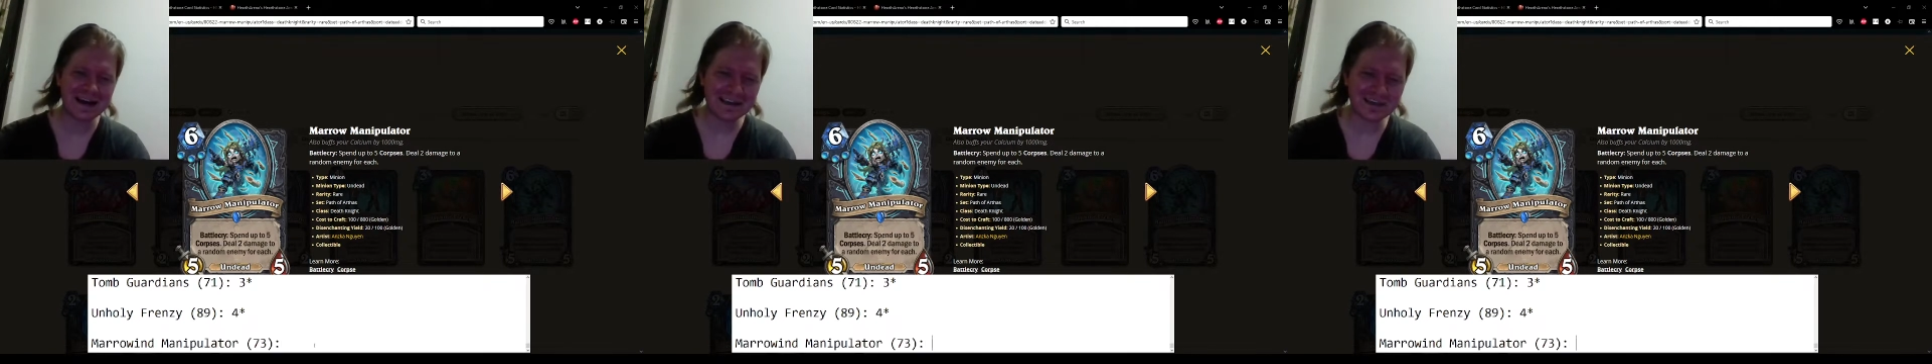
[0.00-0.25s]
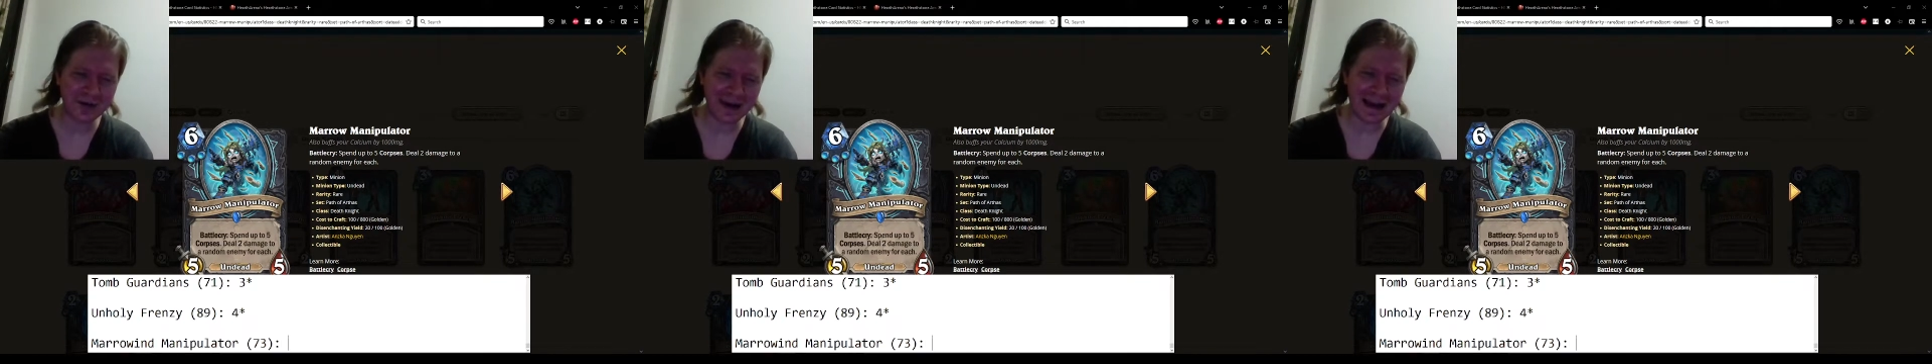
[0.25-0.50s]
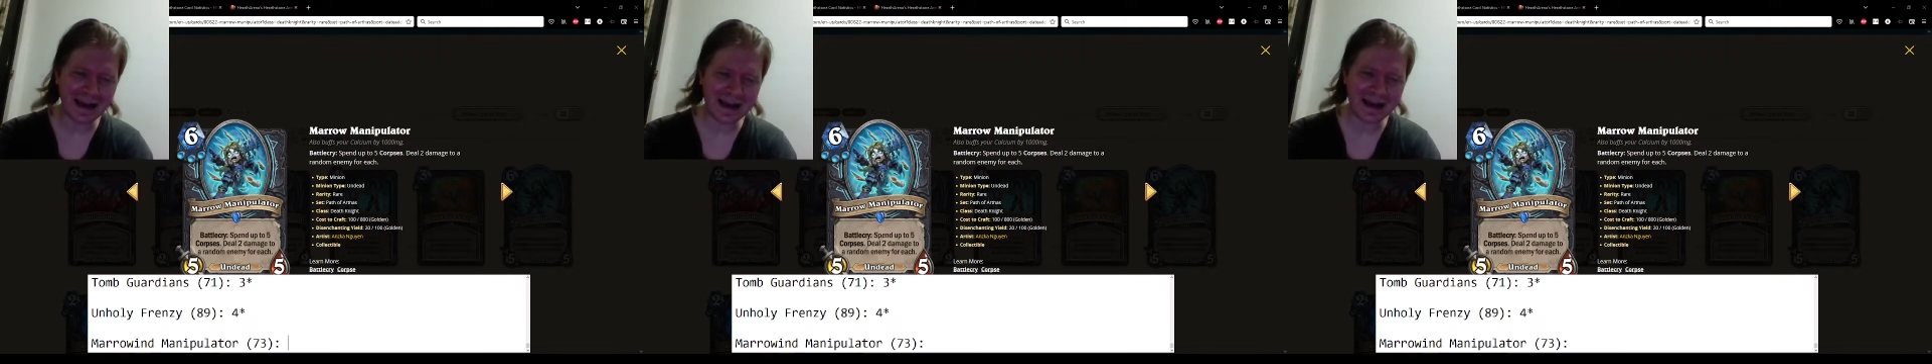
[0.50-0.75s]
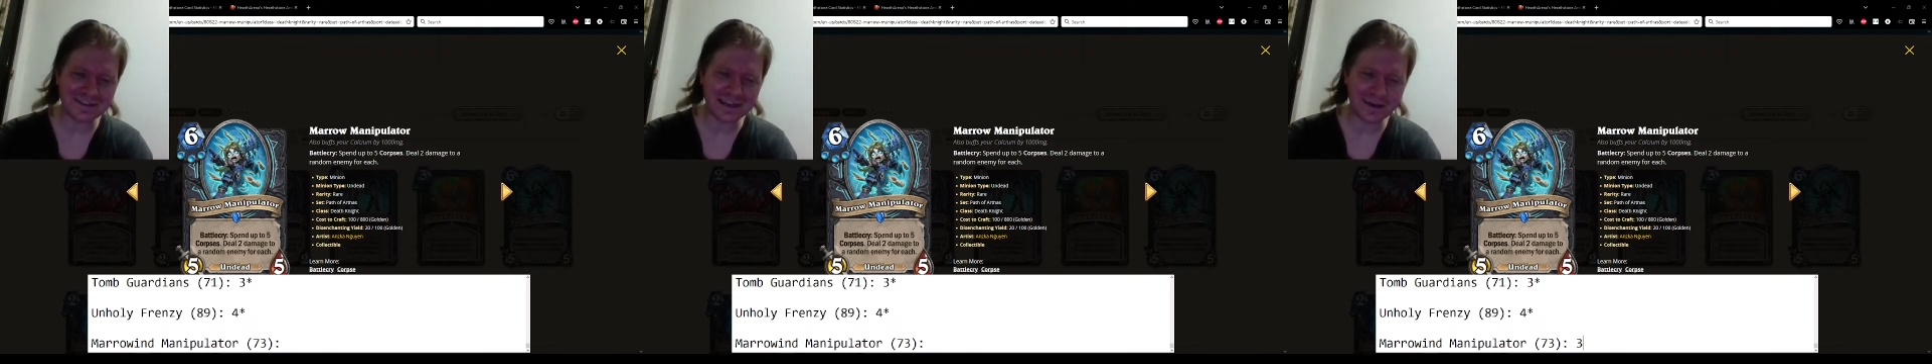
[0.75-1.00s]
So I
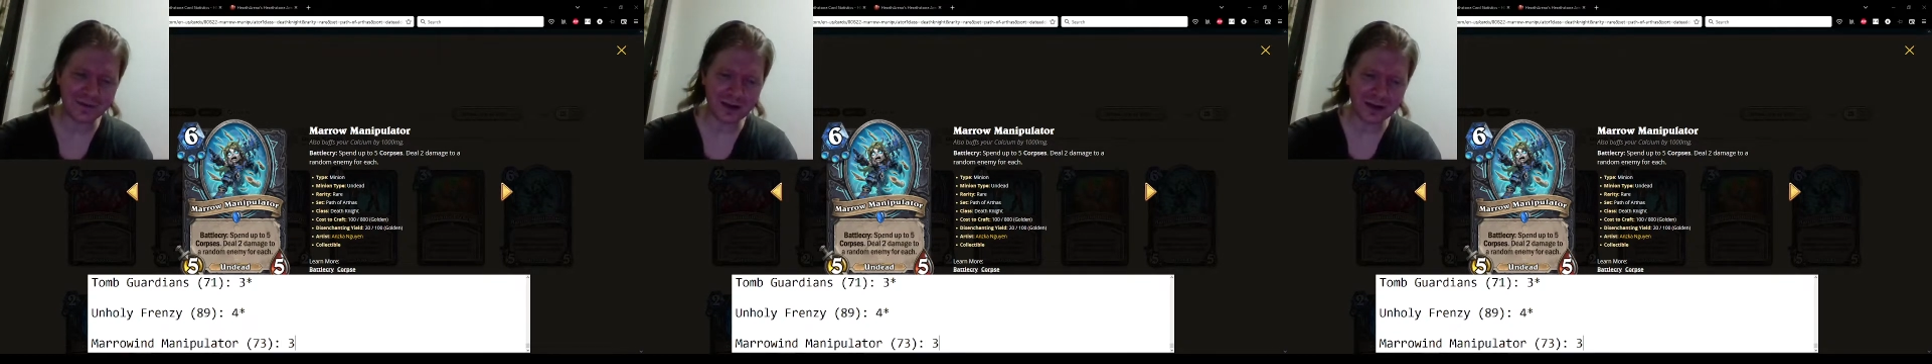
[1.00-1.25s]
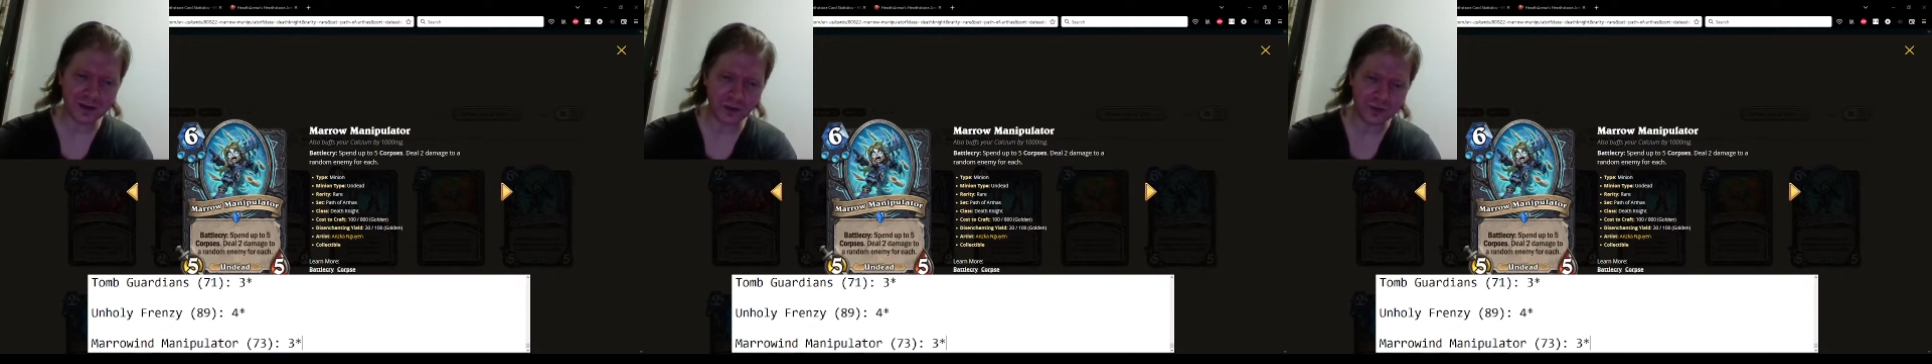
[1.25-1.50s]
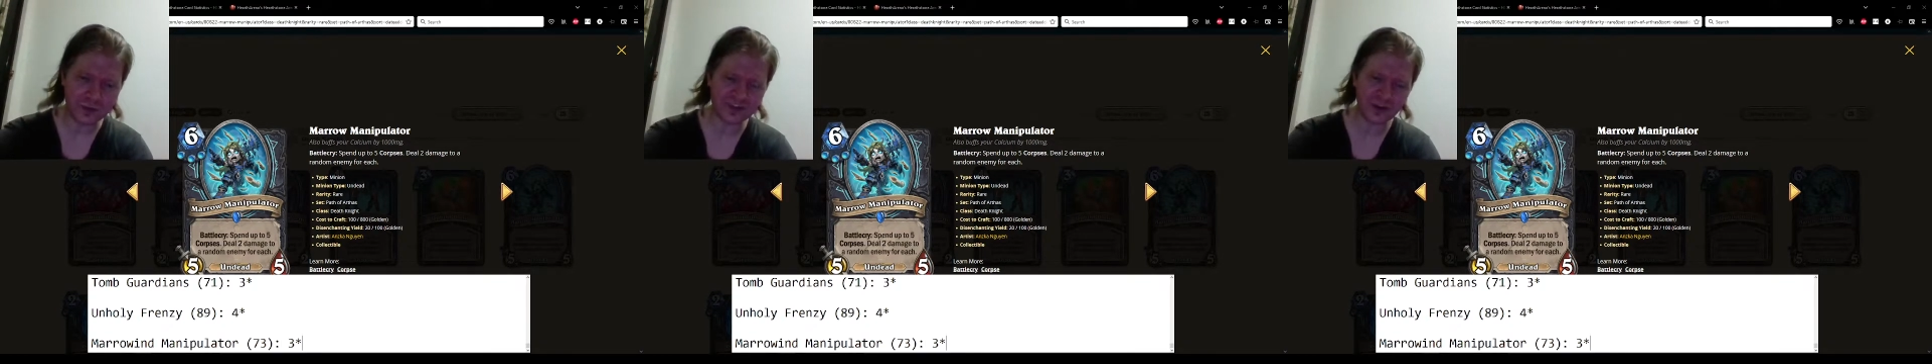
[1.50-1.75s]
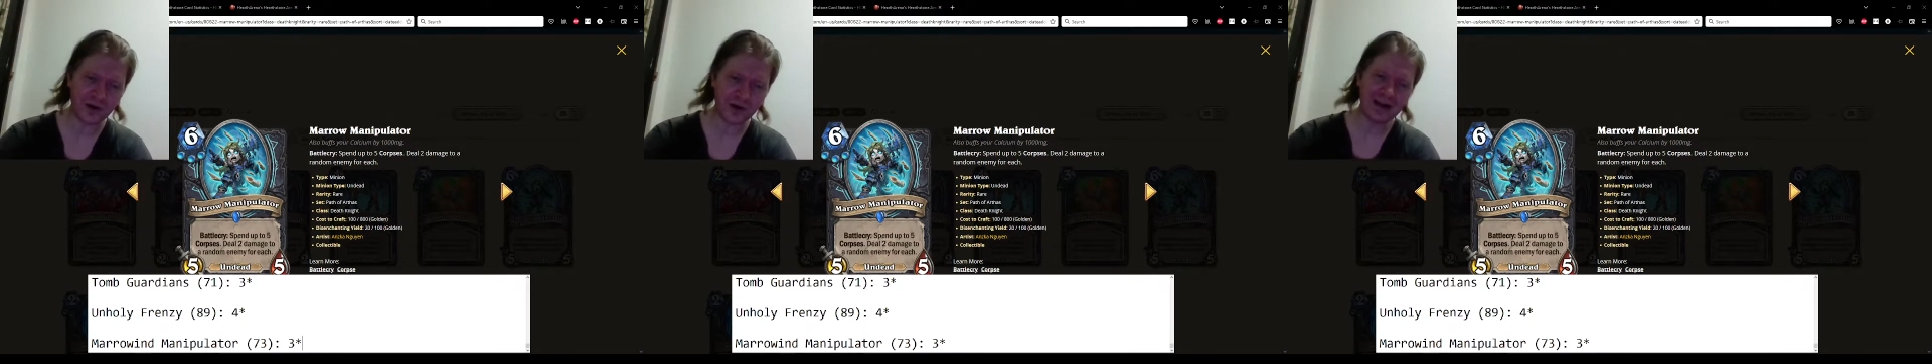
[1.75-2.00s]
have to give it like a
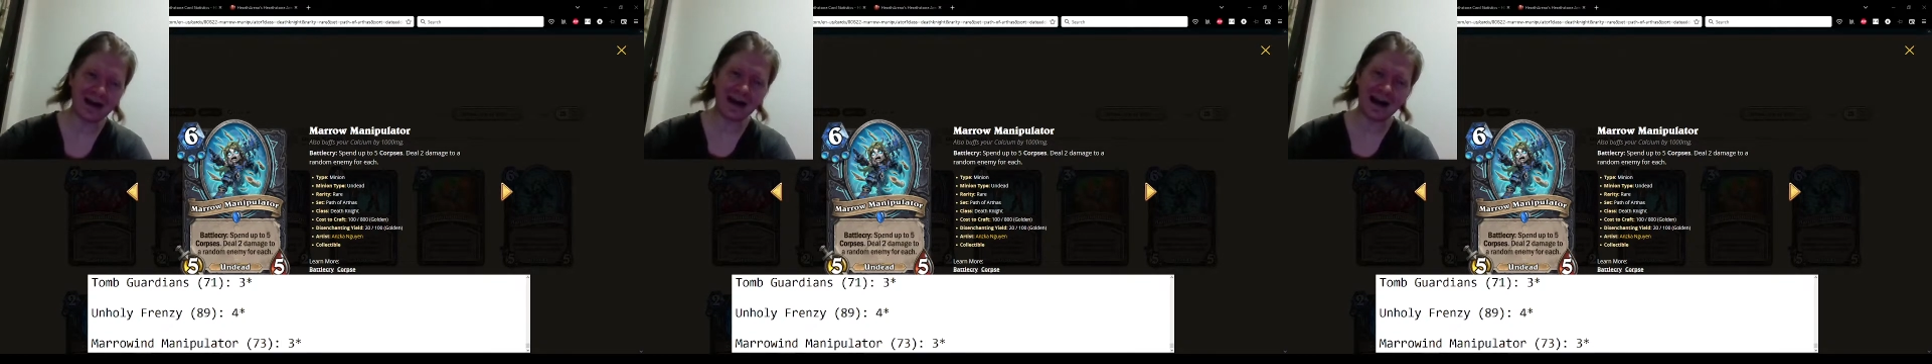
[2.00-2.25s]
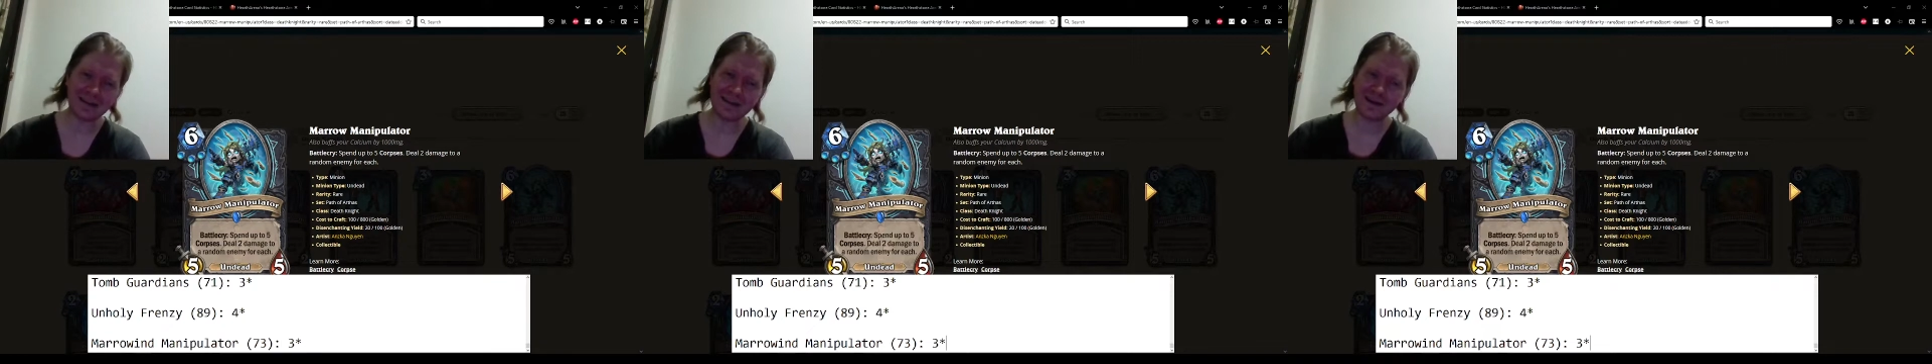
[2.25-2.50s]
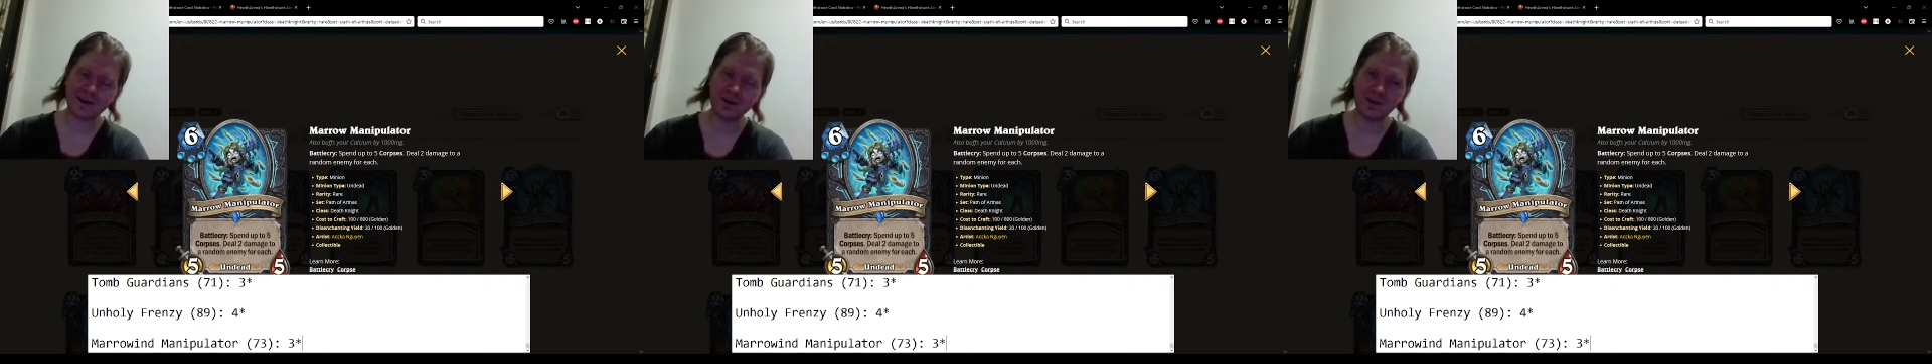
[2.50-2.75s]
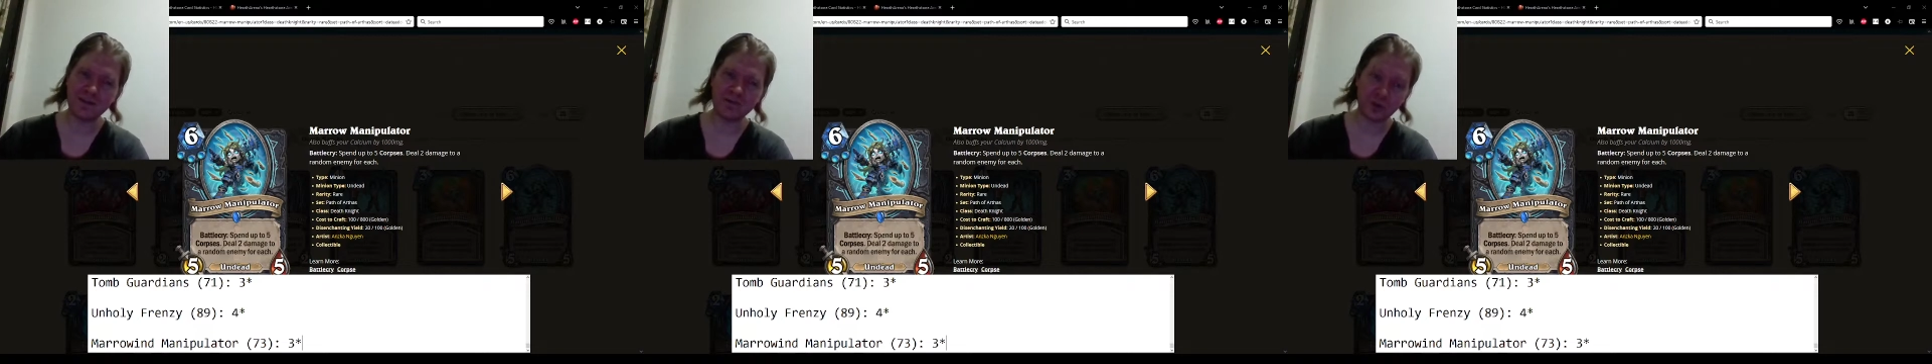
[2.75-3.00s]
3-star. I think it could
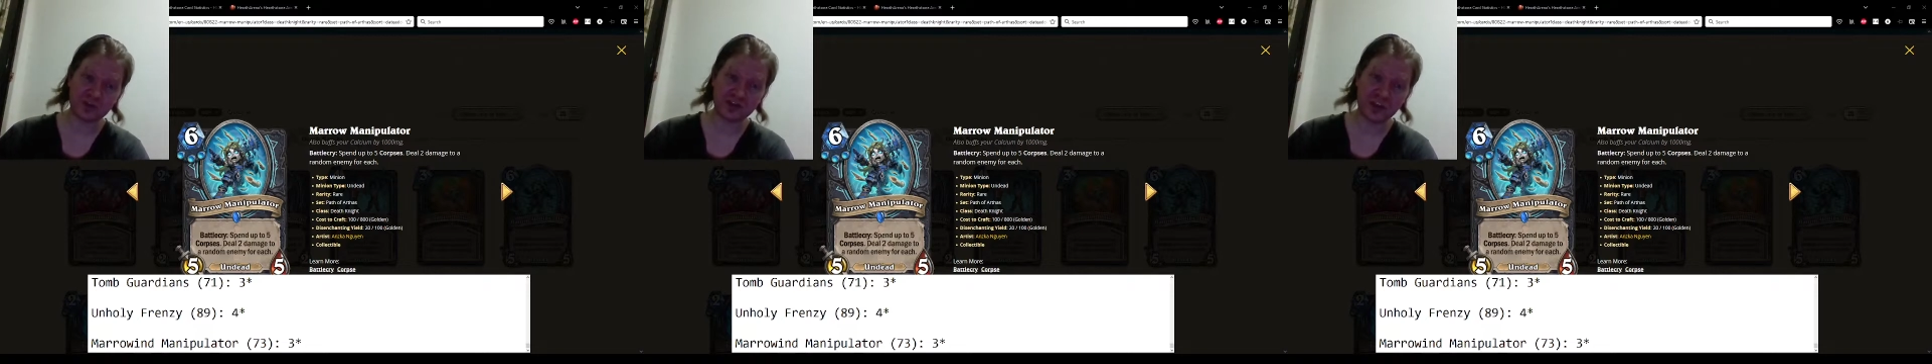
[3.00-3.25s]
be 4-star